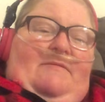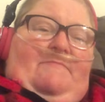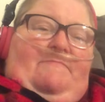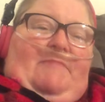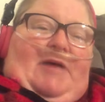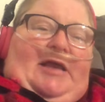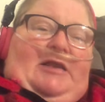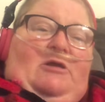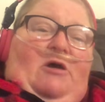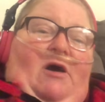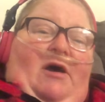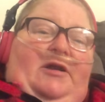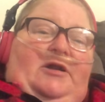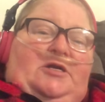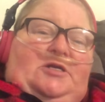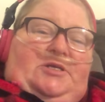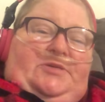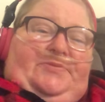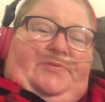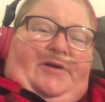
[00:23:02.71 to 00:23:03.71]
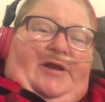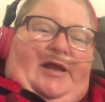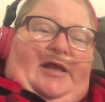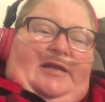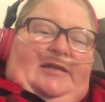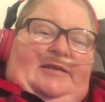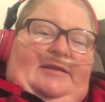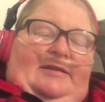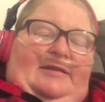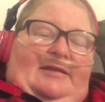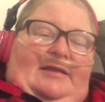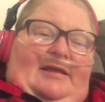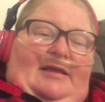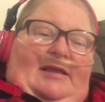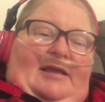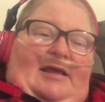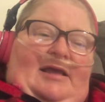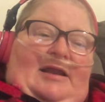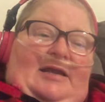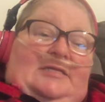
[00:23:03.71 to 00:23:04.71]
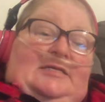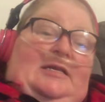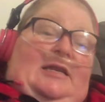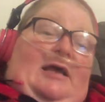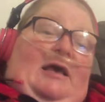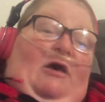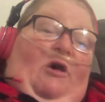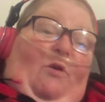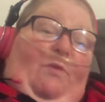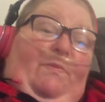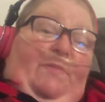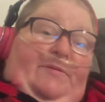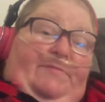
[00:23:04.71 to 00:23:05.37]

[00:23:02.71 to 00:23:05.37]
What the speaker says: my daughter's friend, and I said, help.